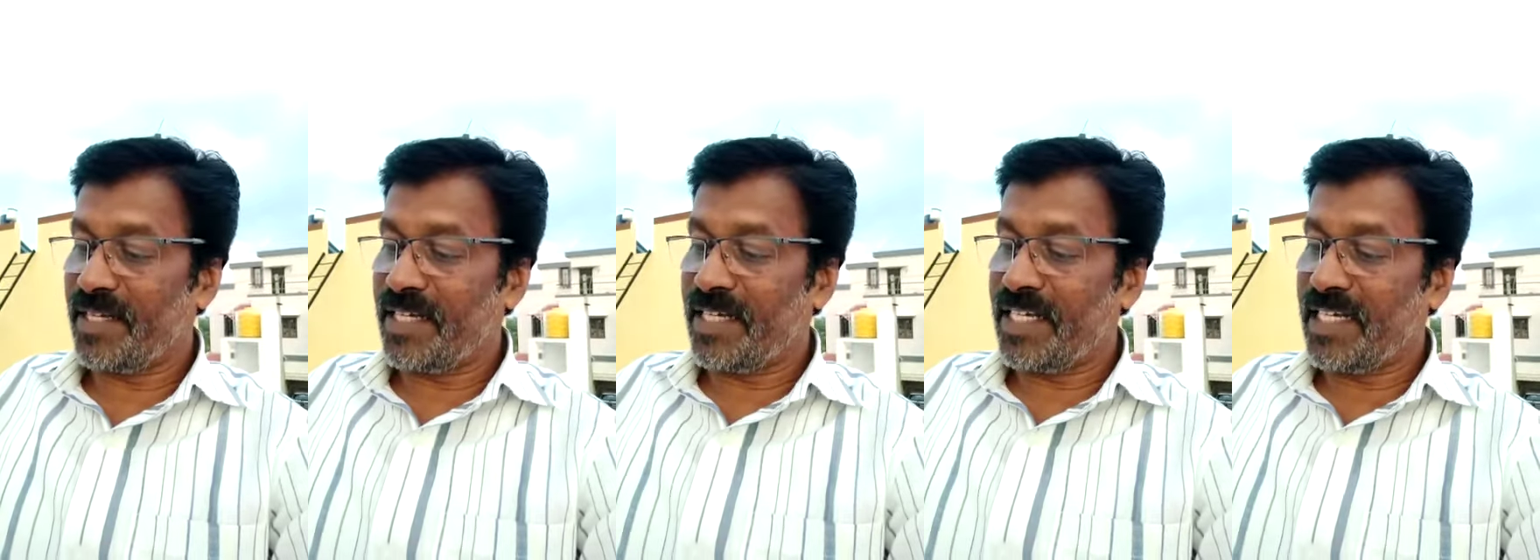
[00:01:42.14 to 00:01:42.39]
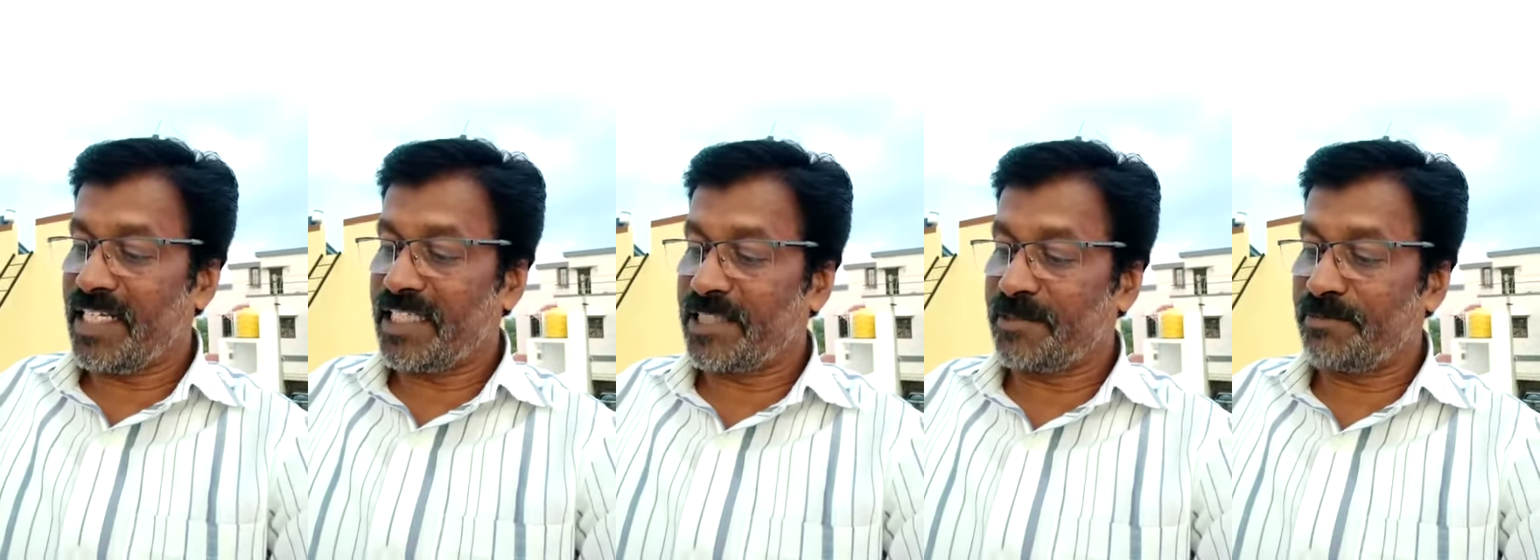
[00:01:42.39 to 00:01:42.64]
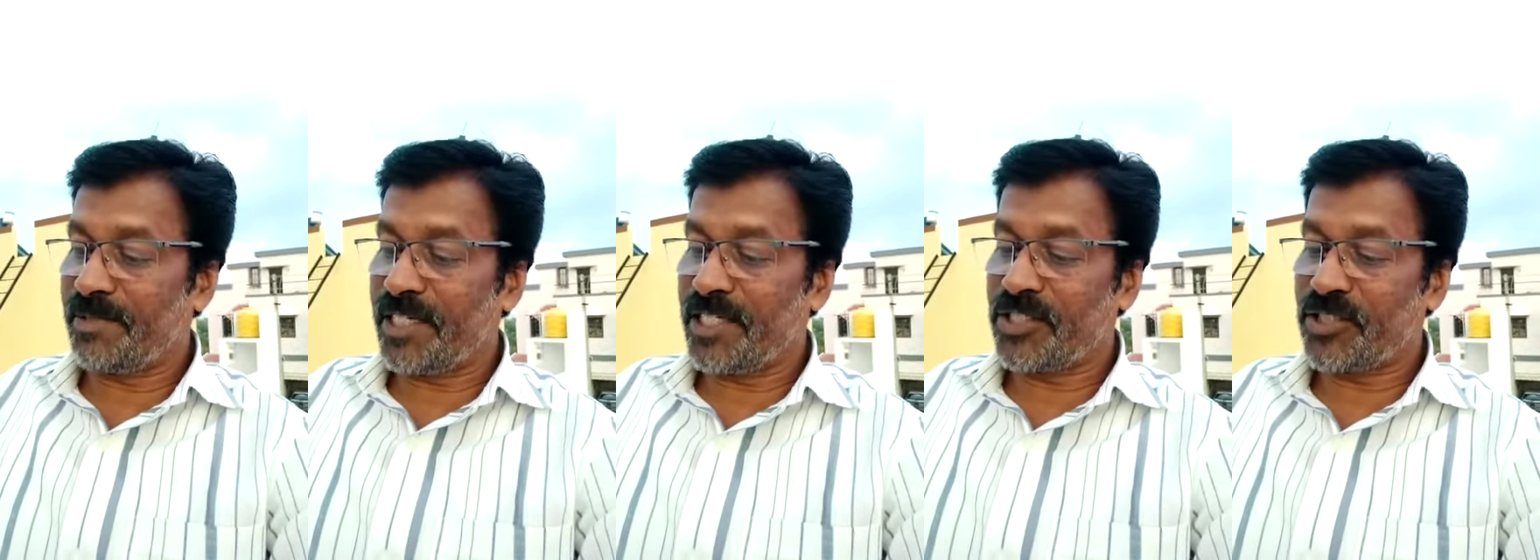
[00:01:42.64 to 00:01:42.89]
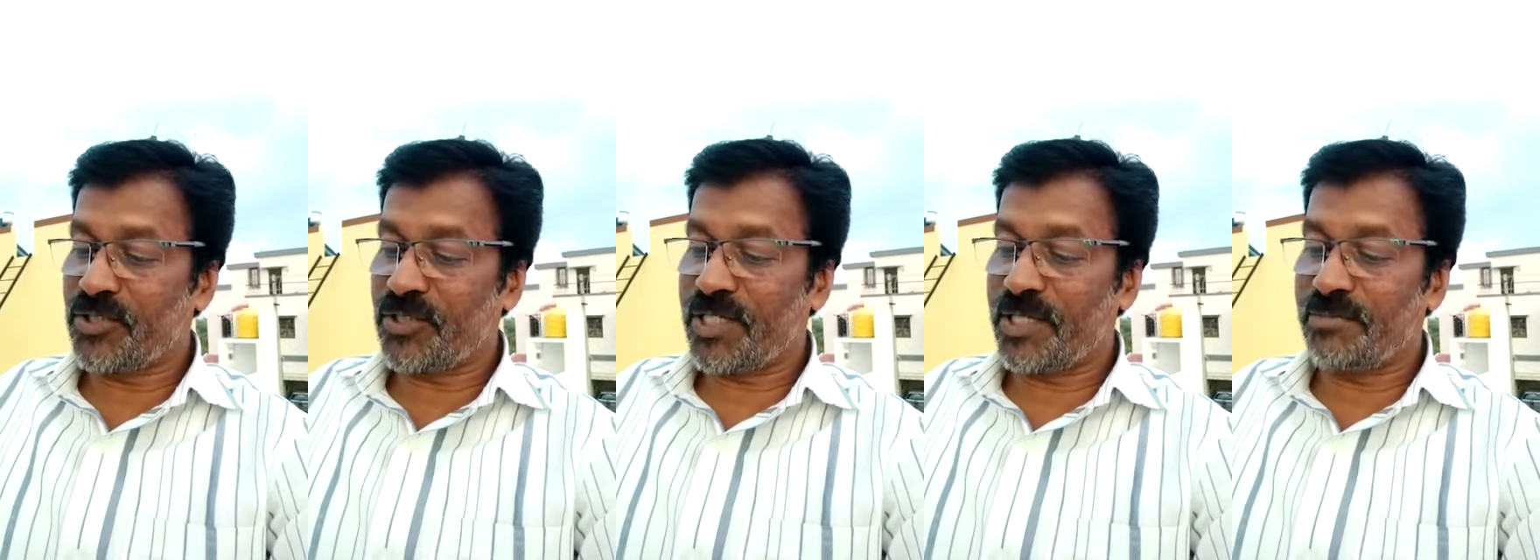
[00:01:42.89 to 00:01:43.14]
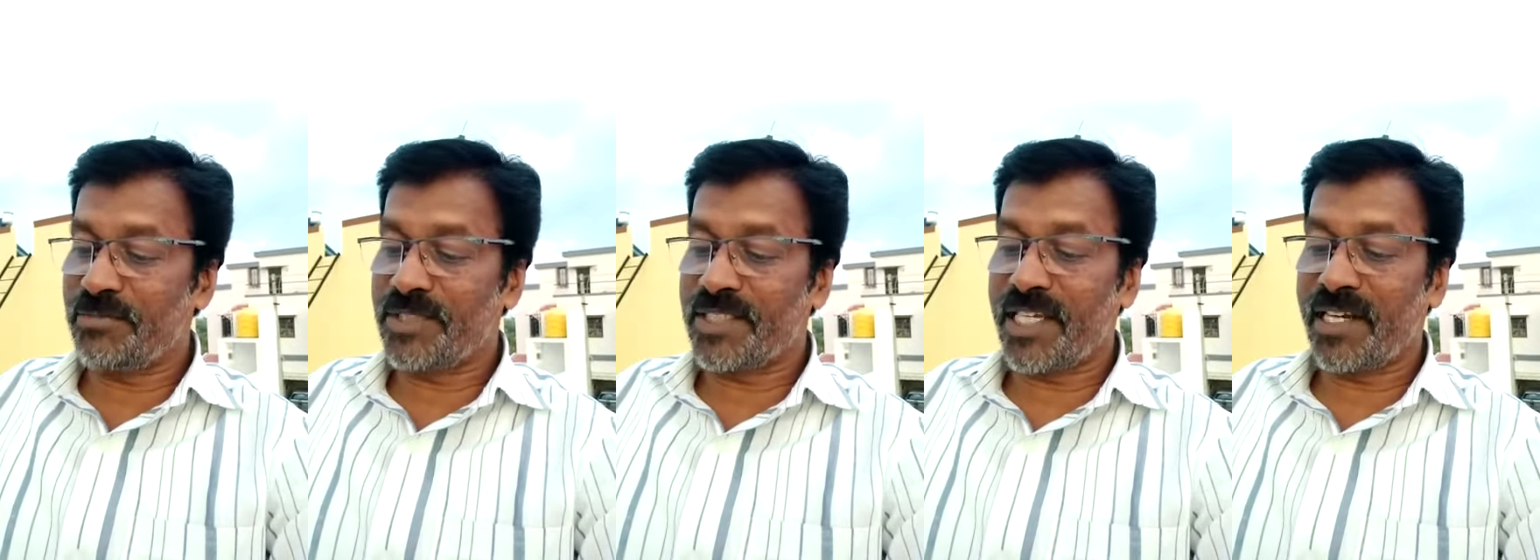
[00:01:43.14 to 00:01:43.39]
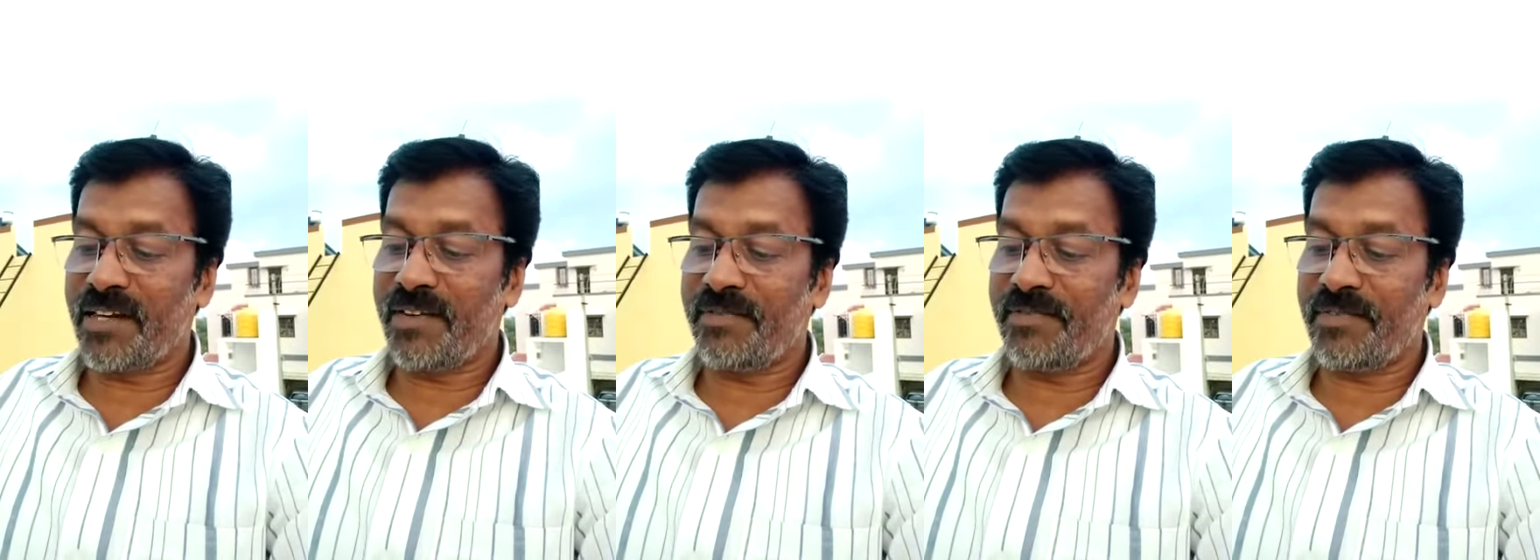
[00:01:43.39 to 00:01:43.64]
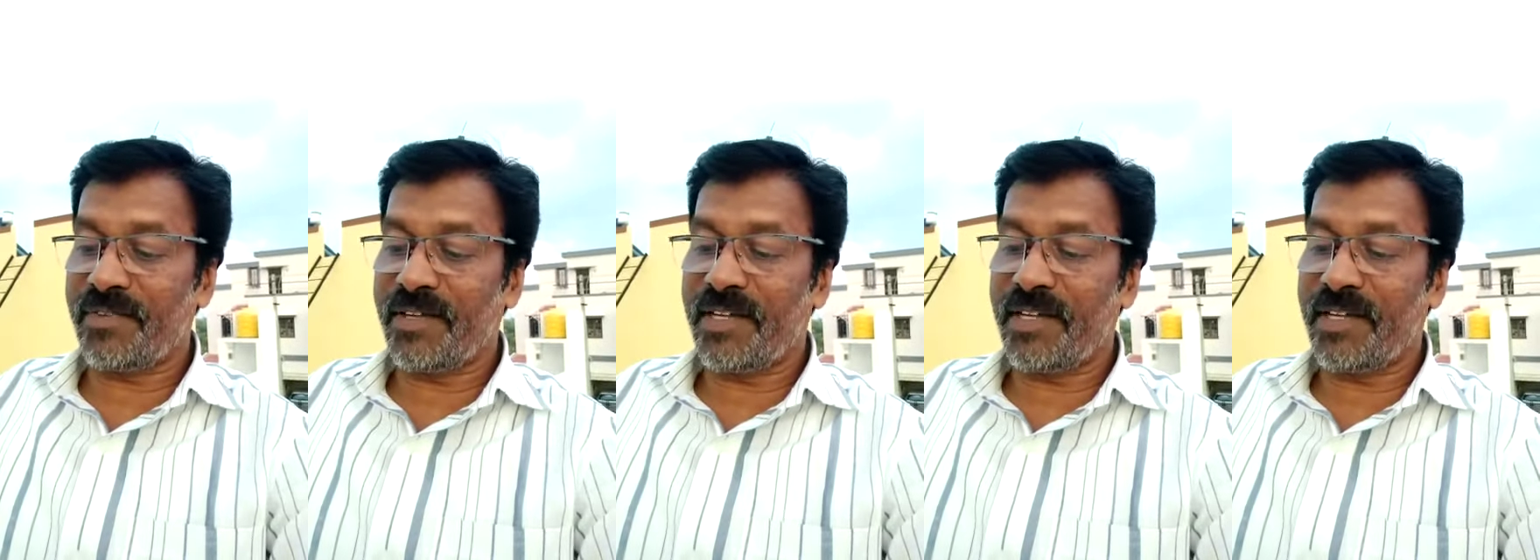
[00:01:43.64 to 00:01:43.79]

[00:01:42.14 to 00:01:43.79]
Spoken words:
He speaks to himself